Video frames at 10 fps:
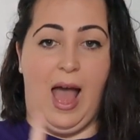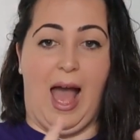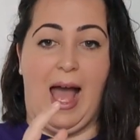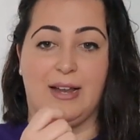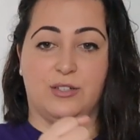
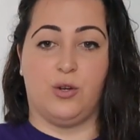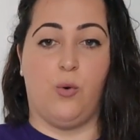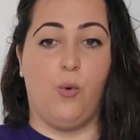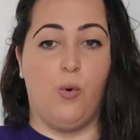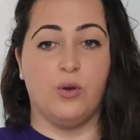and
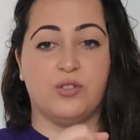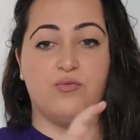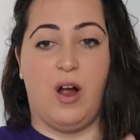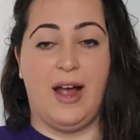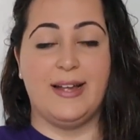horse
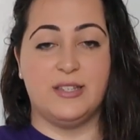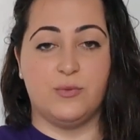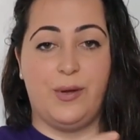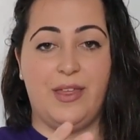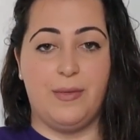rides
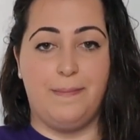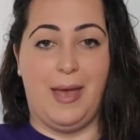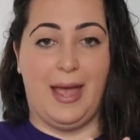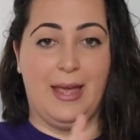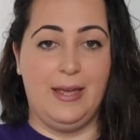with
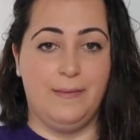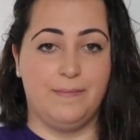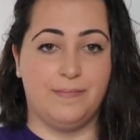May.